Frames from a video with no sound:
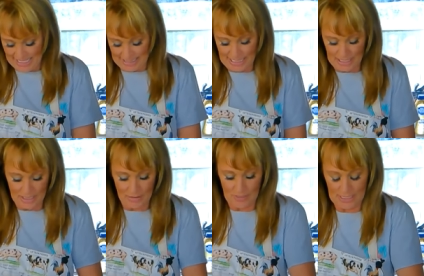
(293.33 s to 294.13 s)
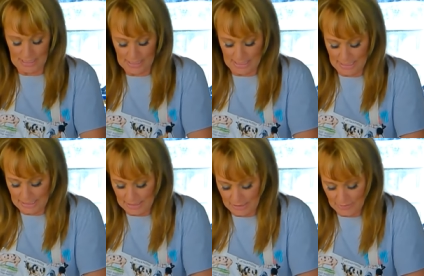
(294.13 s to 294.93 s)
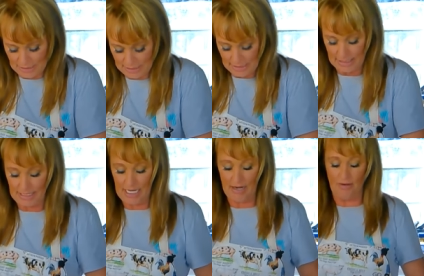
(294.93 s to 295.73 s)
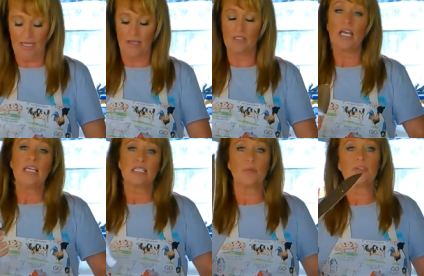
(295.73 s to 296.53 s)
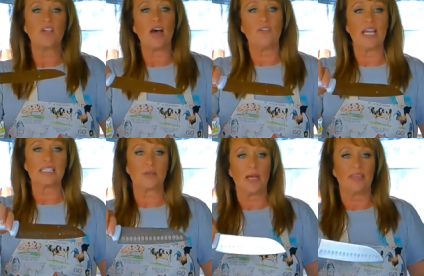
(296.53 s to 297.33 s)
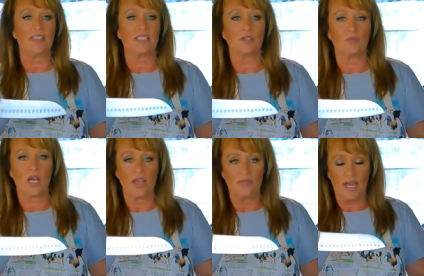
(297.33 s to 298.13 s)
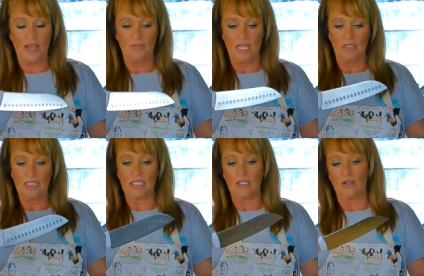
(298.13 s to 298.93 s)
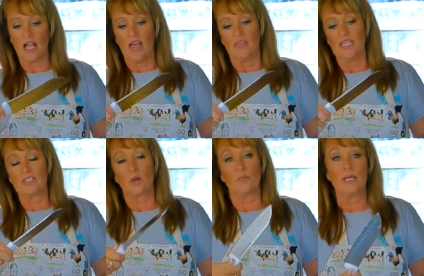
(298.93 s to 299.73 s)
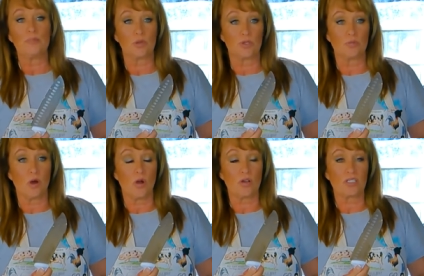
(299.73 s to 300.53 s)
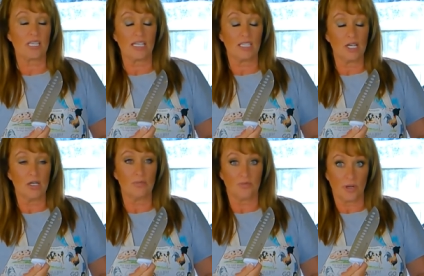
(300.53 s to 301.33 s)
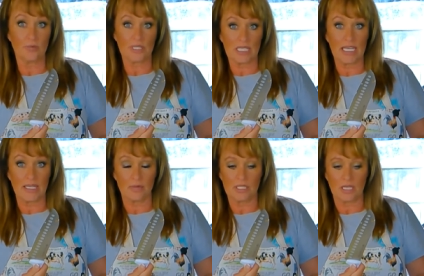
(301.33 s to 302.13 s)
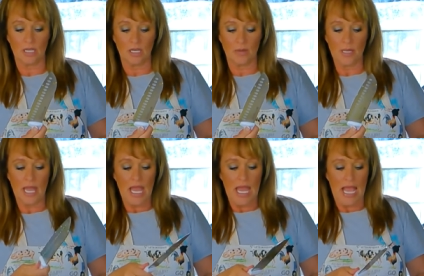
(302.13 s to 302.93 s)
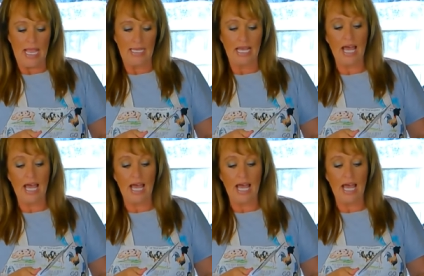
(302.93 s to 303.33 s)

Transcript: He's not too easy to get into, is he? There he goes. Some of y'all have asked about this little knife I have down in here. These are members marks. They come from Sam's Club. And